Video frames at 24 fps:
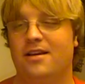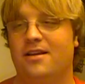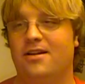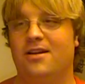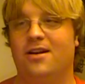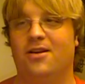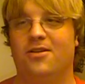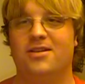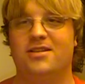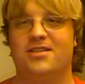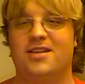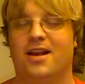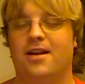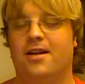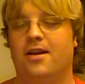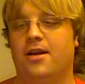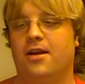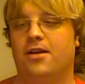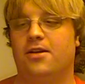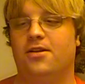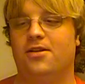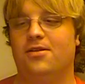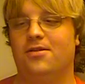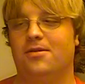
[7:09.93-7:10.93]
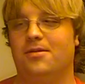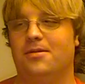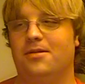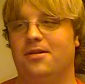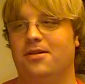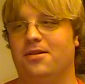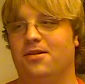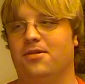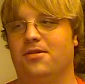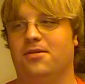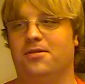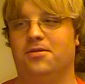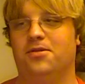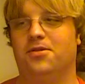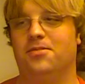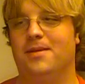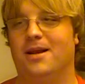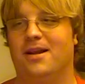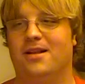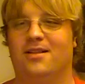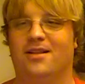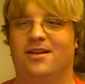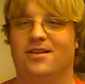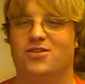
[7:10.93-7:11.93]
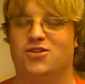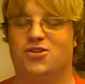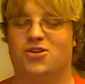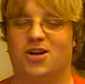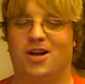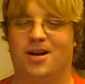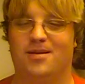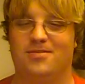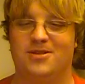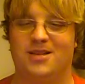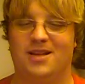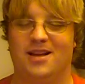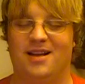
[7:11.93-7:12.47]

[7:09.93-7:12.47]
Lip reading: You know, he said, you made less jobs